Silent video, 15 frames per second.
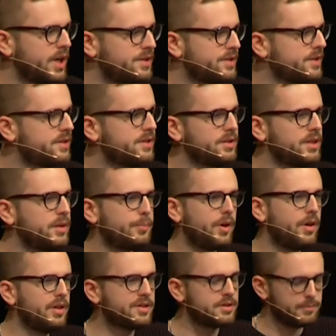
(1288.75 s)
assisting in the
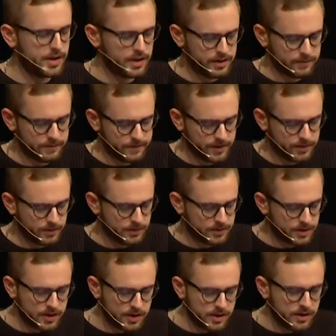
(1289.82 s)
policymaking
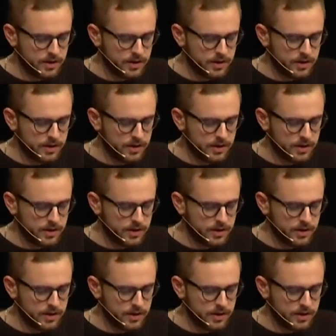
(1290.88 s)
field,